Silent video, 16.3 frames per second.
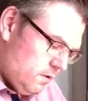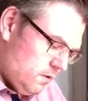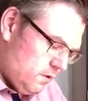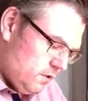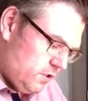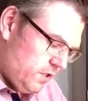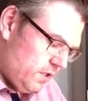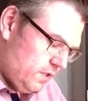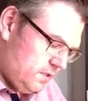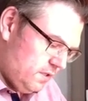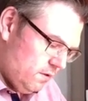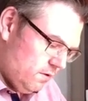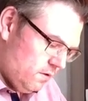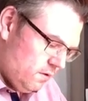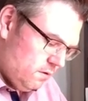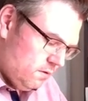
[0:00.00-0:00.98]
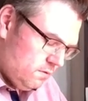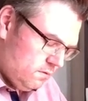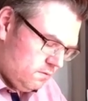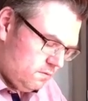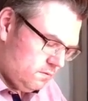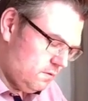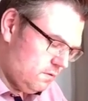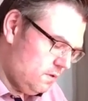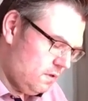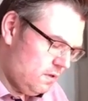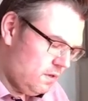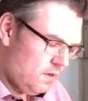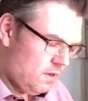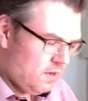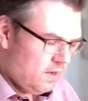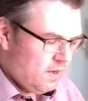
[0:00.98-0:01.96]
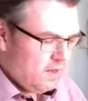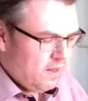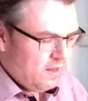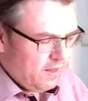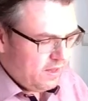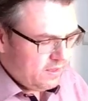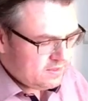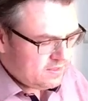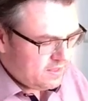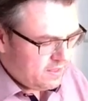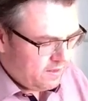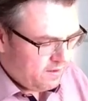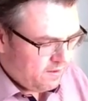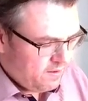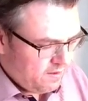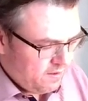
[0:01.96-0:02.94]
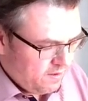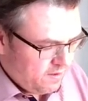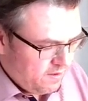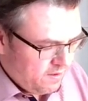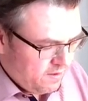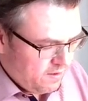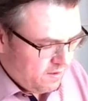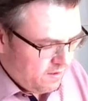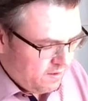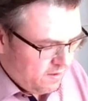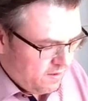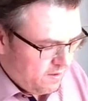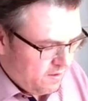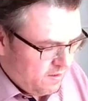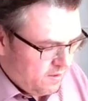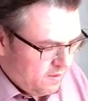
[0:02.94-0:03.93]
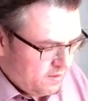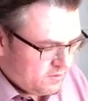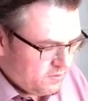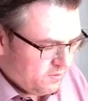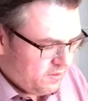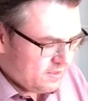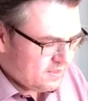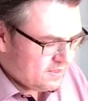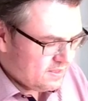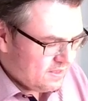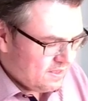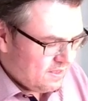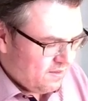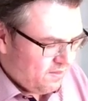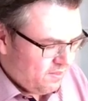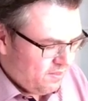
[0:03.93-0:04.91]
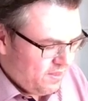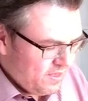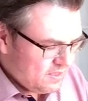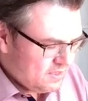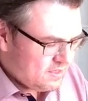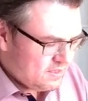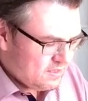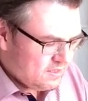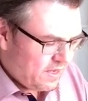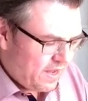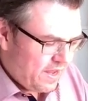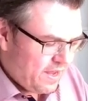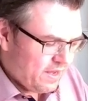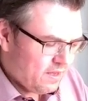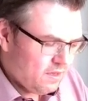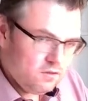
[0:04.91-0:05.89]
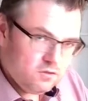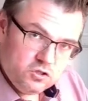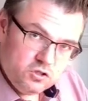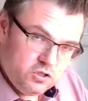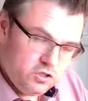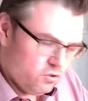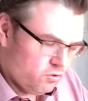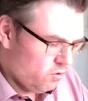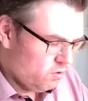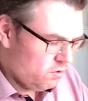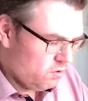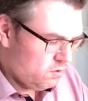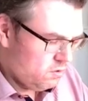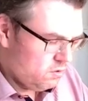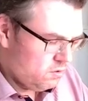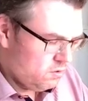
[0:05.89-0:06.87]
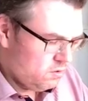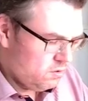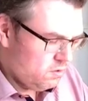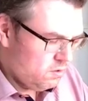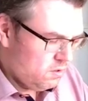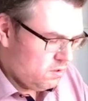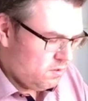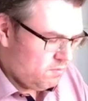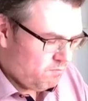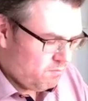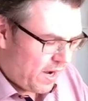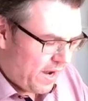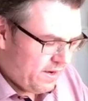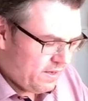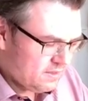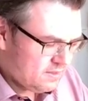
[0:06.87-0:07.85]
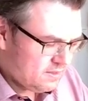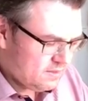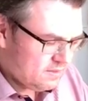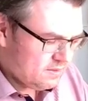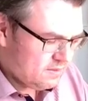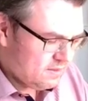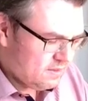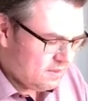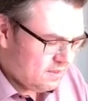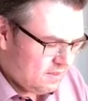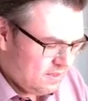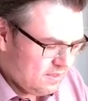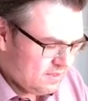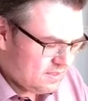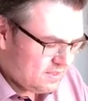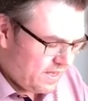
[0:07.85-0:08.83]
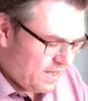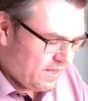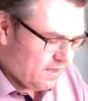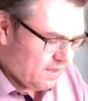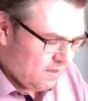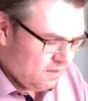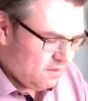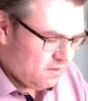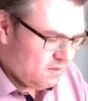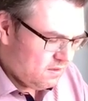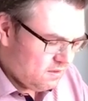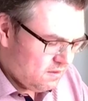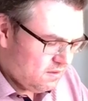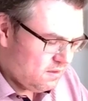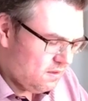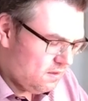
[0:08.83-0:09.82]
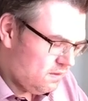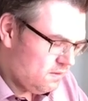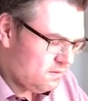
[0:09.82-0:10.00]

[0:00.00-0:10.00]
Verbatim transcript: J0, yeah? let's see. So this is this angle, 0, minus this angle. Huh?